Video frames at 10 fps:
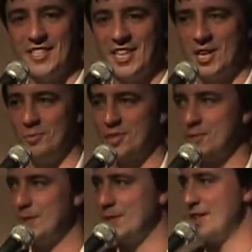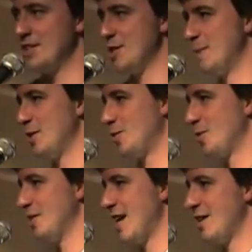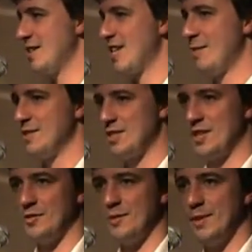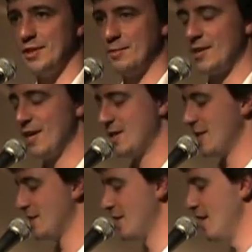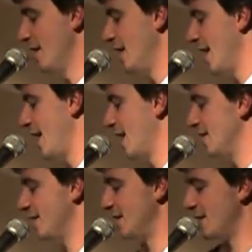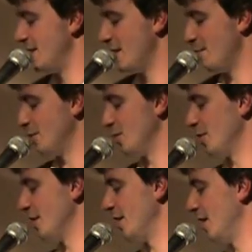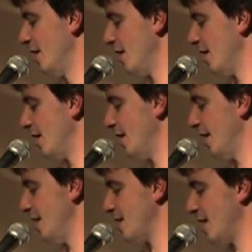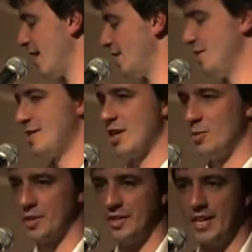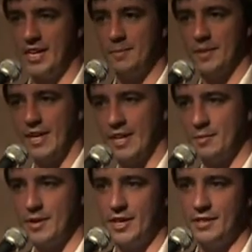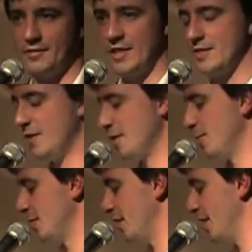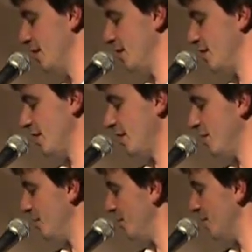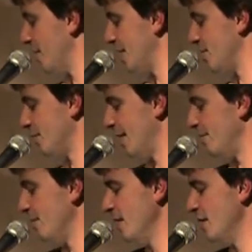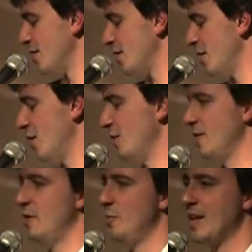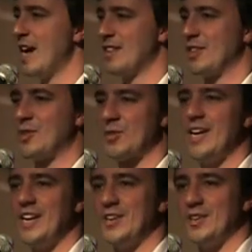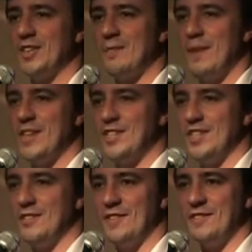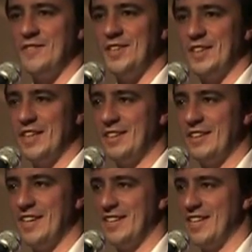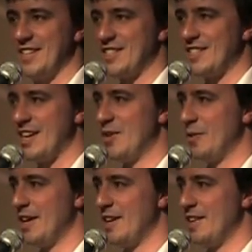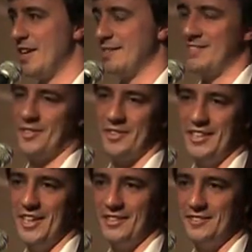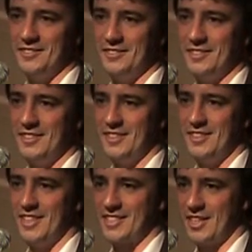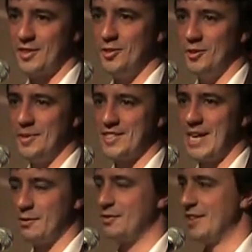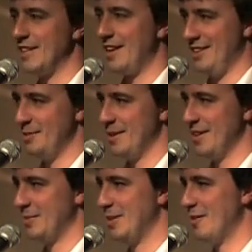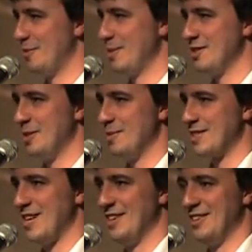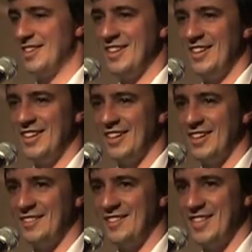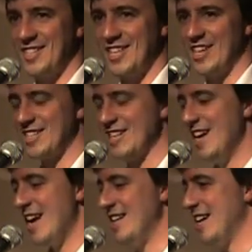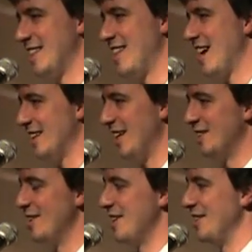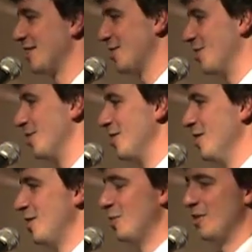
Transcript: this terrible experience, he's been torn down, it's time to start the rebuilding process. And Dumbledore has got to start working on him and getting him ready to face Voldemort and go through his master plan. So we got the great early mention of Inferi in this. What are they? Don't really know. That's kind of cool because now we're freaked out a little bit. Like, everybody's a little bit scared of these things. And you get that later on, you get the whole